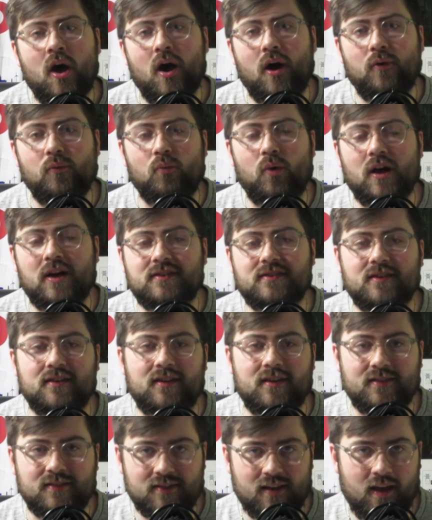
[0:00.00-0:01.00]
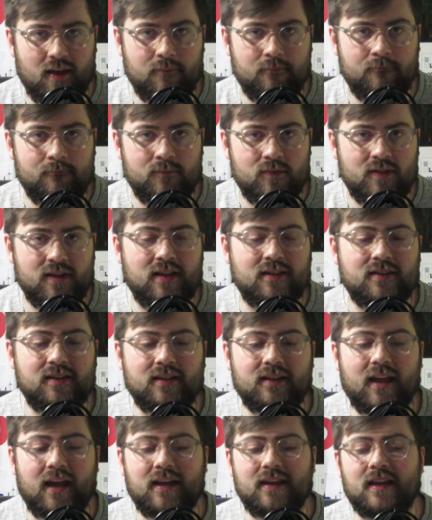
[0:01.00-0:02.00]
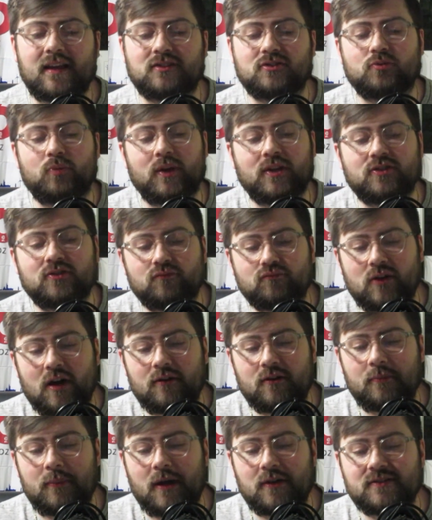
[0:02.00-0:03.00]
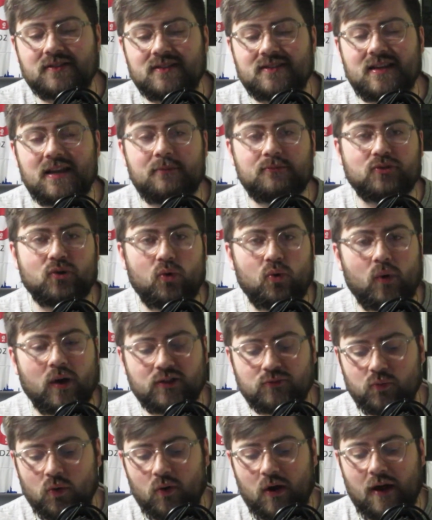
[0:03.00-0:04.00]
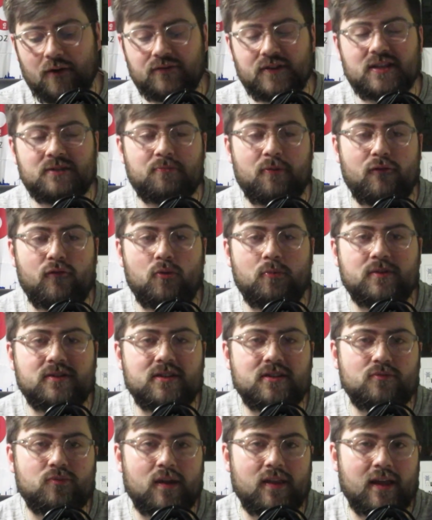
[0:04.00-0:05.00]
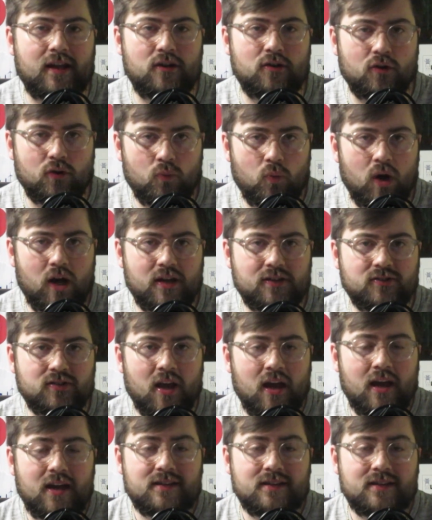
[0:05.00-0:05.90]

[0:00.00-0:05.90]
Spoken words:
and worse in this game. At the end of the day, it swings and roundabouts, and teams always will have these performances where they look worse.